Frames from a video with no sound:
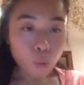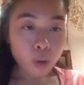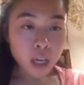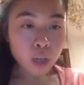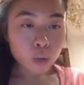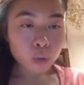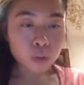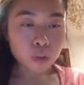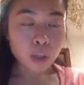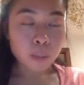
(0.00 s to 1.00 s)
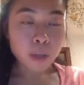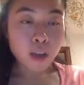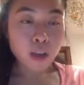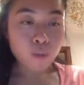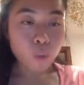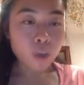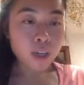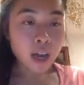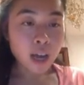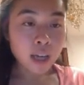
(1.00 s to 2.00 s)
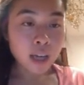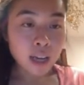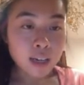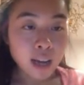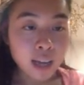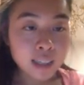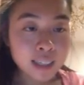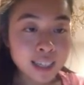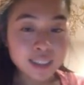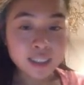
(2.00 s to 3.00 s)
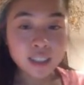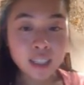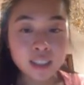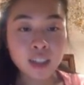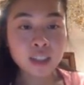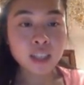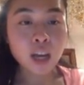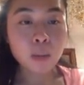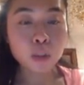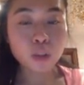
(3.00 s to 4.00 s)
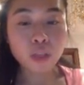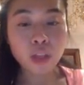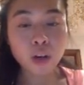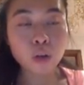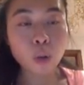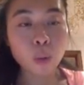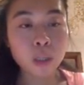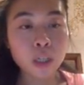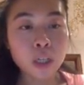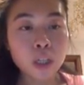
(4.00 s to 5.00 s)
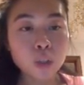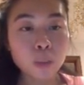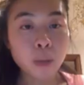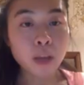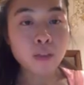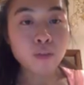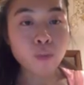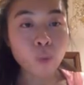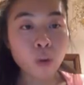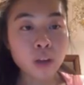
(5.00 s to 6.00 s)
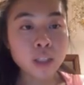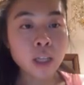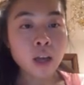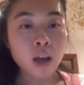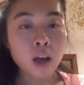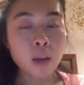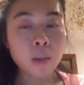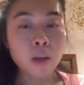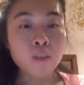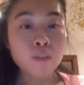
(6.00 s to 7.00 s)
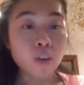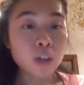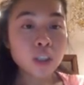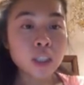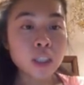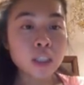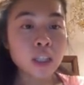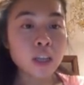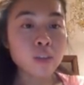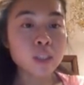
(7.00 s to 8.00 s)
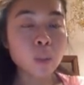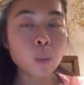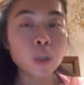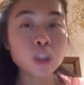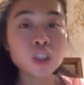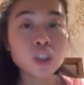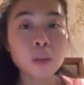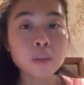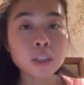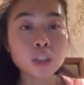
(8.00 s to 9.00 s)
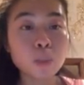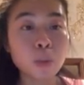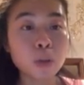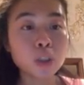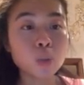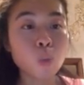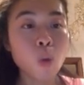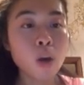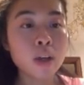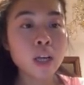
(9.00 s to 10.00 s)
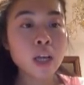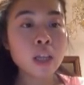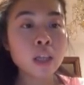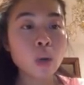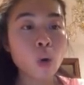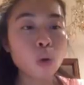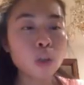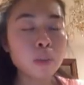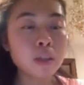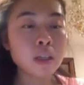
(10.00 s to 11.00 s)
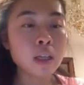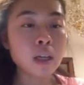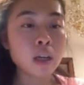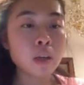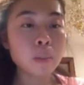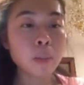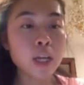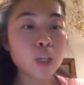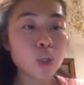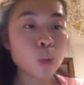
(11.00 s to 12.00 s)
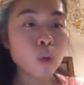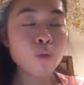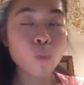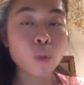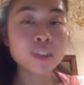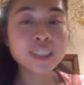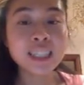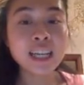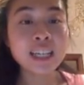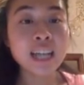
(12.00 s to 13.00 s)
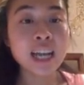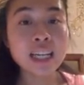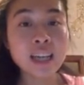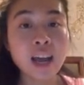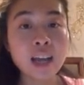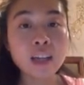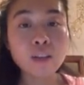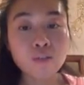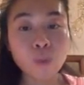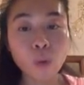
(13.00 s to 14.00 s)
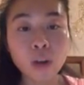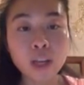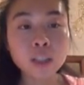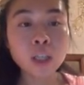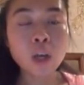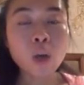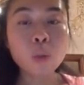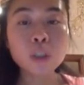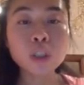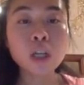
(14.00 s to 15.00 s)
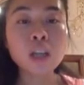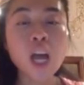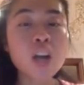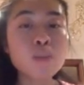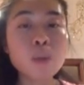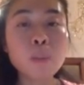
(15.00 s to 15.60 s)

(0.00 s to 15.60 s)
four can coolers, that would be $49.96. That's how much they're going to pay for it. Versus if someone just comes in to purchase one, they'll only be paying you $14.99 for it, which a lot of